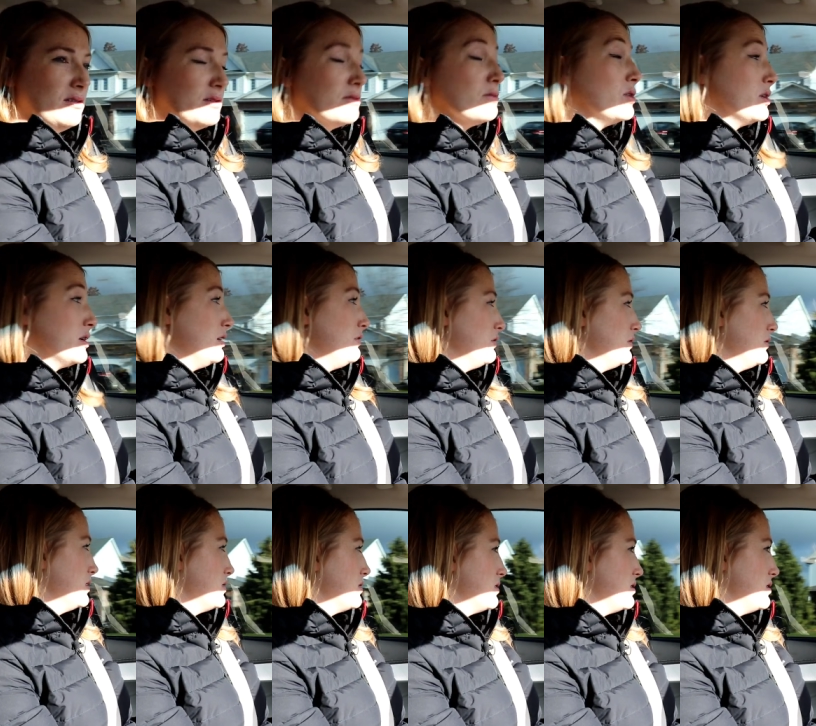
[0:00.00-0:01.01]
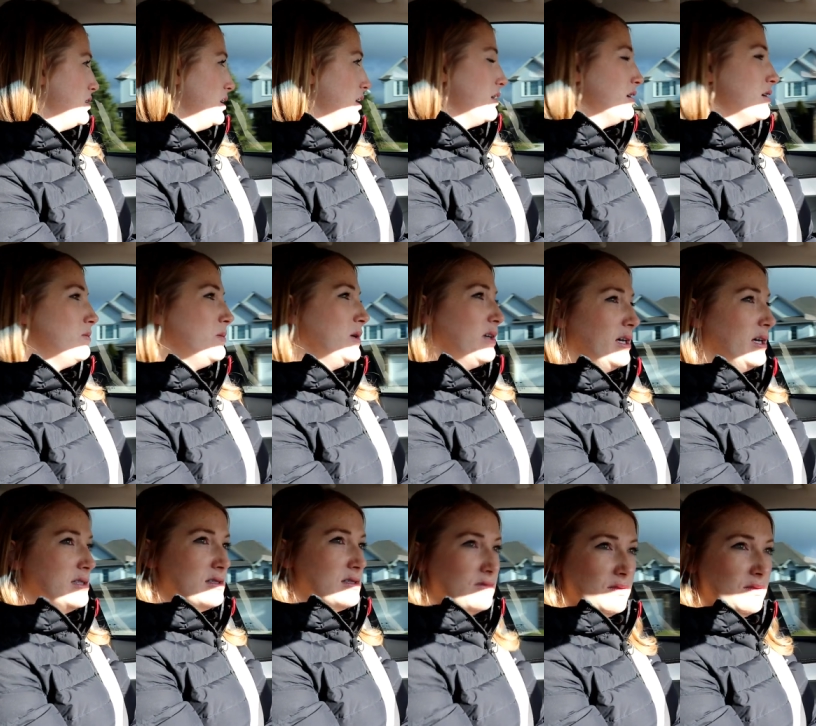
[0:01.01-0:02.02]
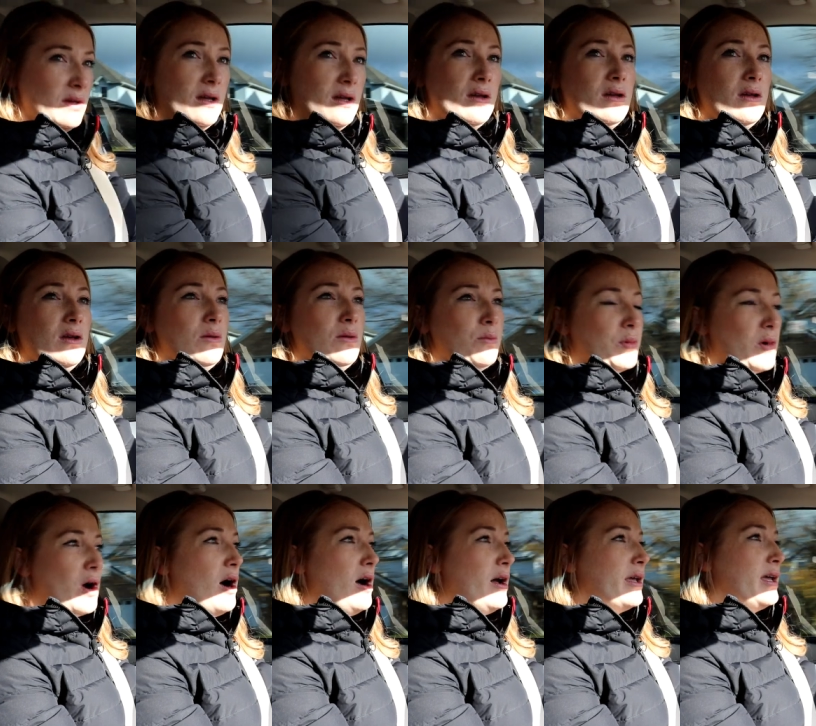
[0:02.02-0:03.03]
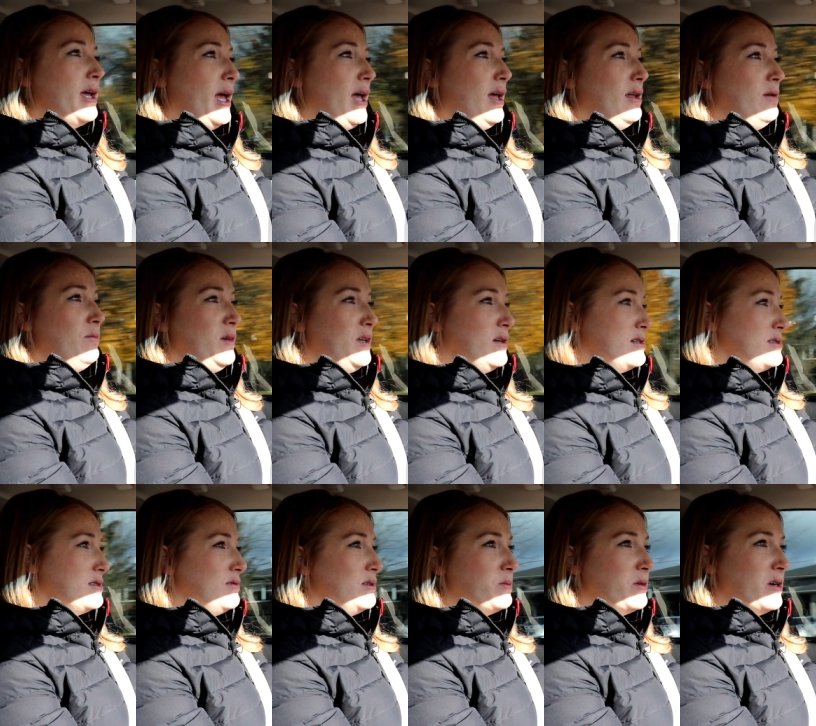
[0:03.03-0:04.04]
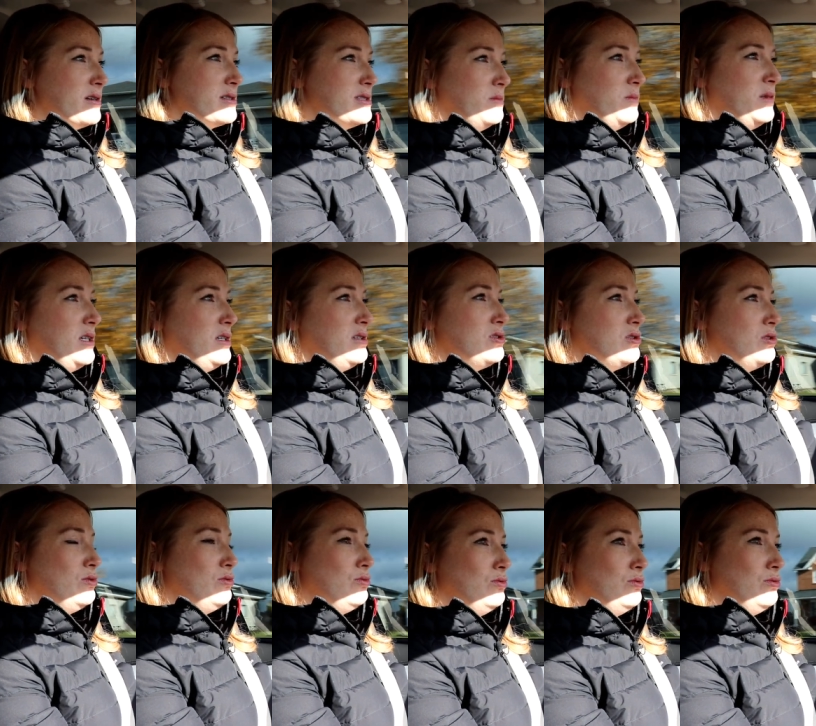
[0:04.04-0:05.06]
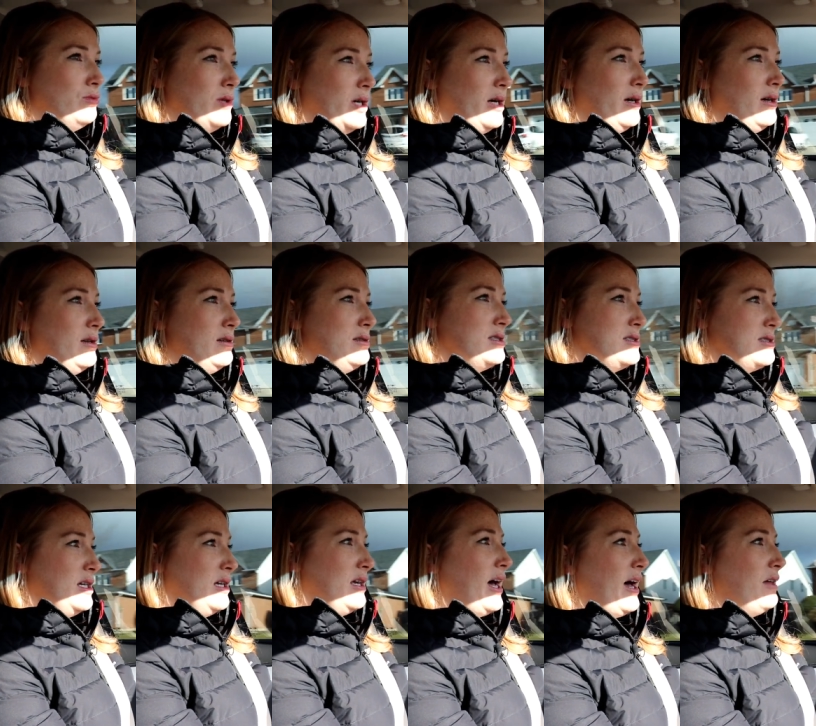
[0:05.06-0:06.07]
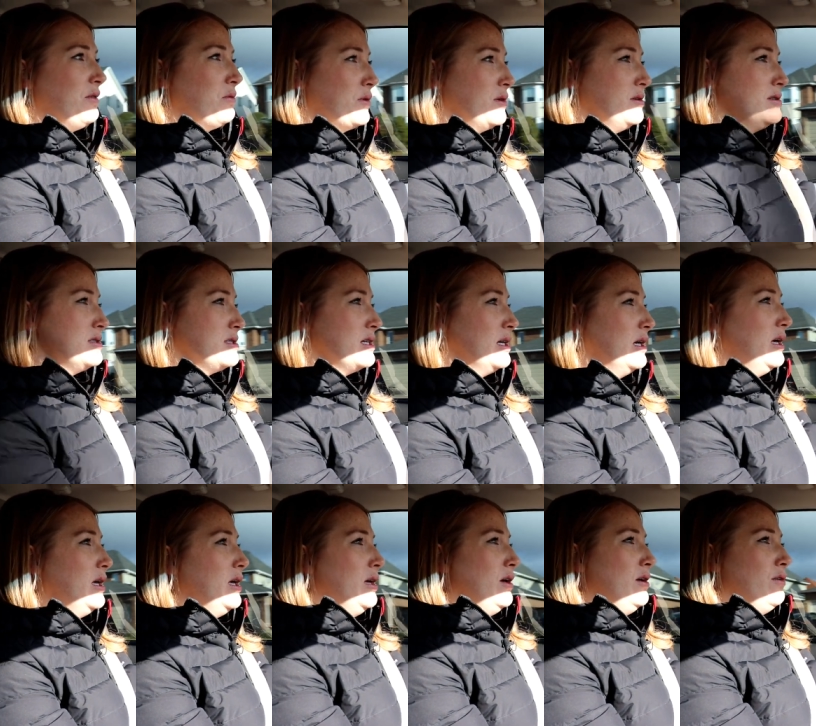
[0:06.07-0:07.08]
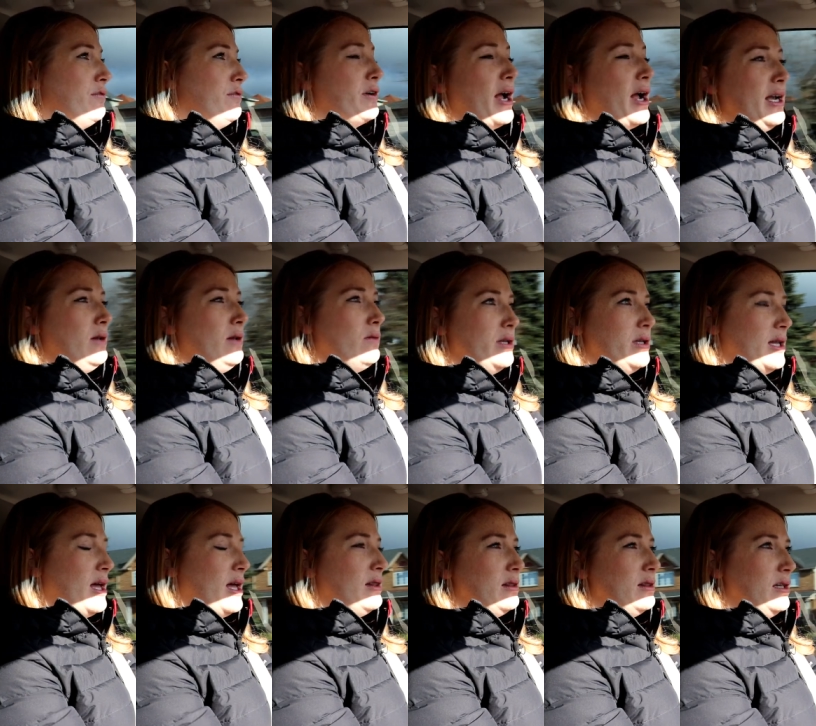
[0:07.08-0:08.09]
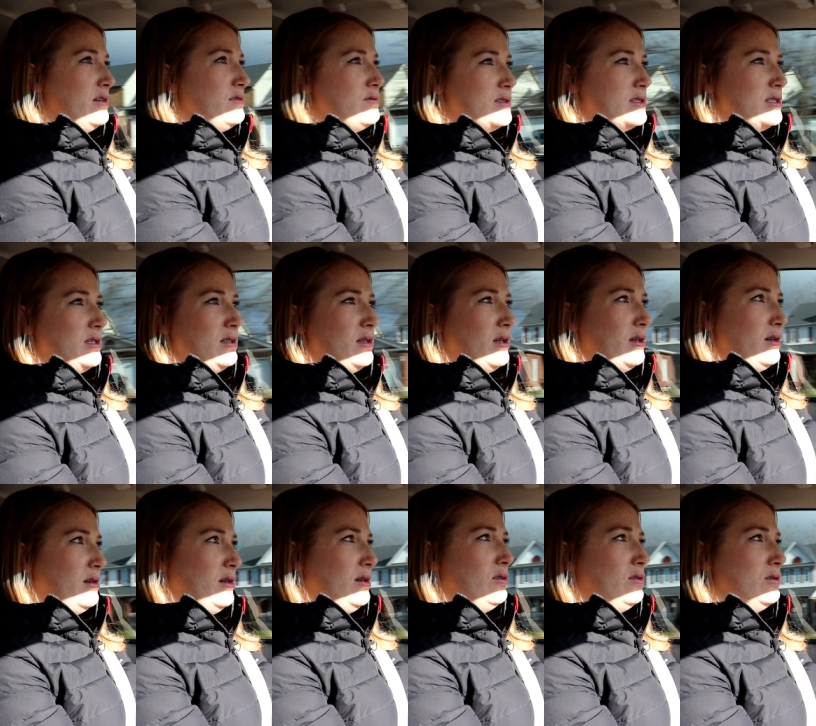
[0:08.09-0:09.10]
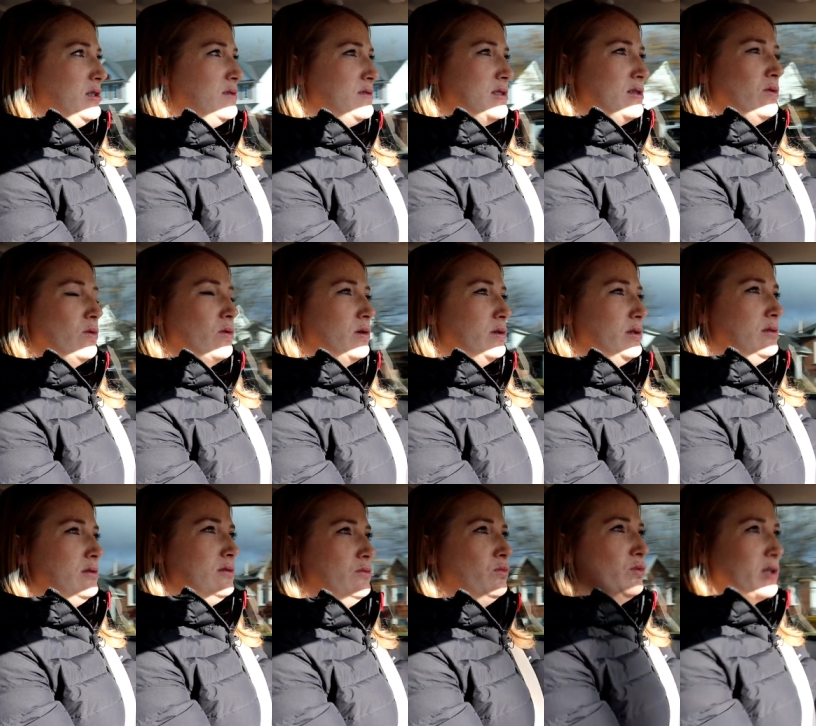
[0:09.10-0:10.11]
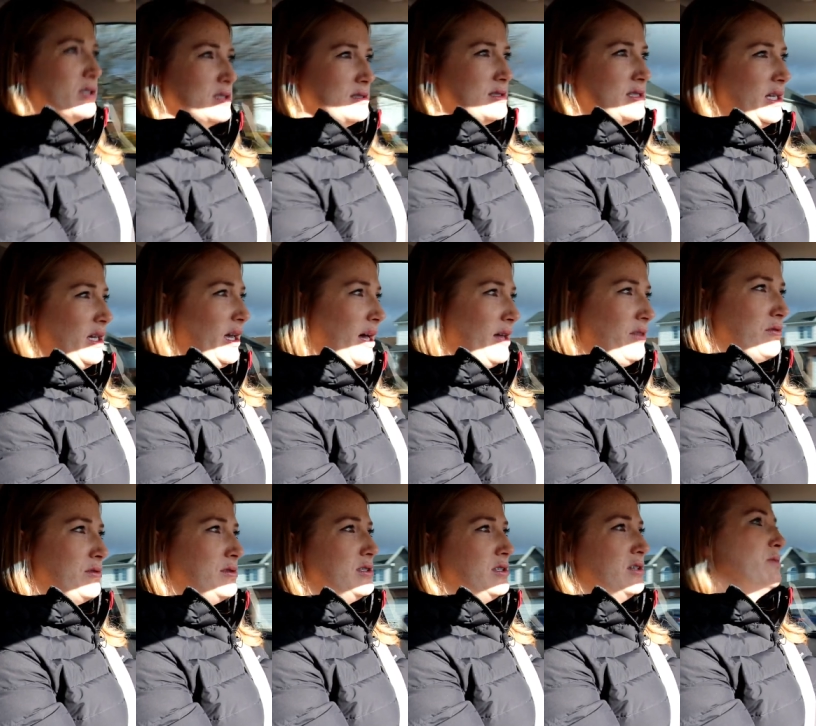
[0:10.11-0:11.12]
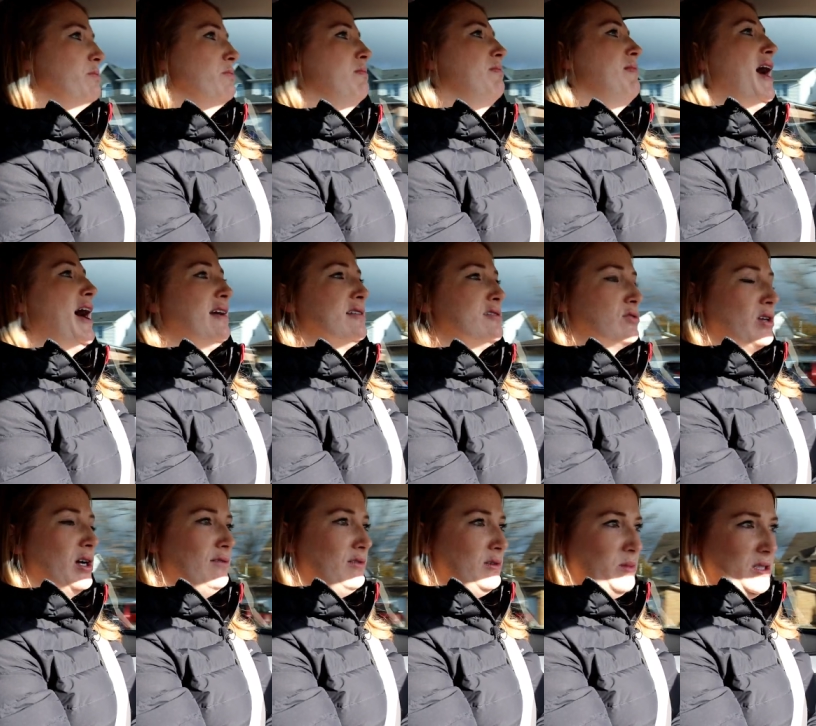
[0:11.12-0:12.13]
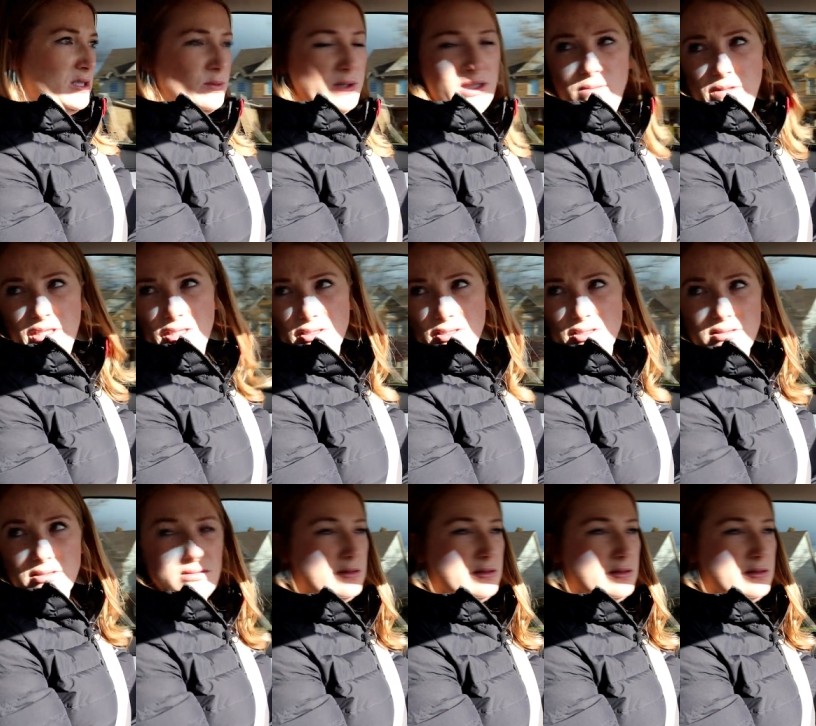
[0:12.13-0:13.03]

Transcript: or looking for rentals in the area because of Brock and because of the proximity to uh, to St. Catharines. For anyone that lives in you know lives in Thorold and works in St. Catharines, your max drive would be 20 minutes,